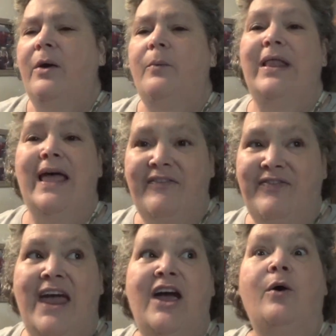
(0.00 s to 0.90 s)
We left
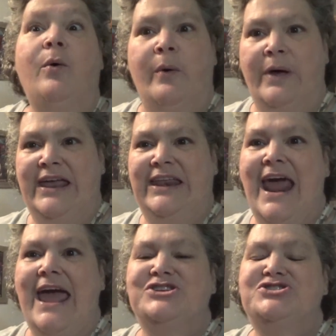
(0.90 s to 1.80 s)
there, we went and
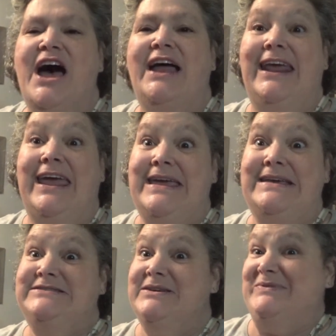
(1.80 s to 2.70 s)
ate
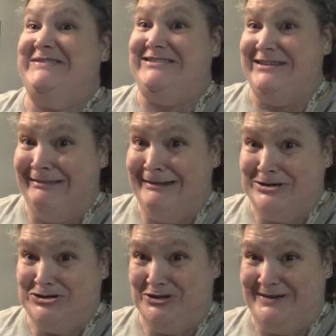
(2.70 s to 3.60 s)
Chinese. It was
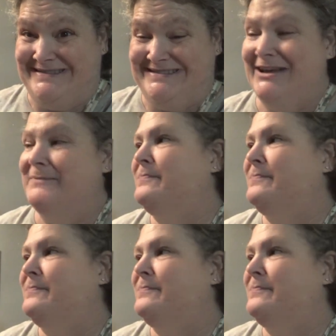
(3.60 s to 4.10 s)
delicious.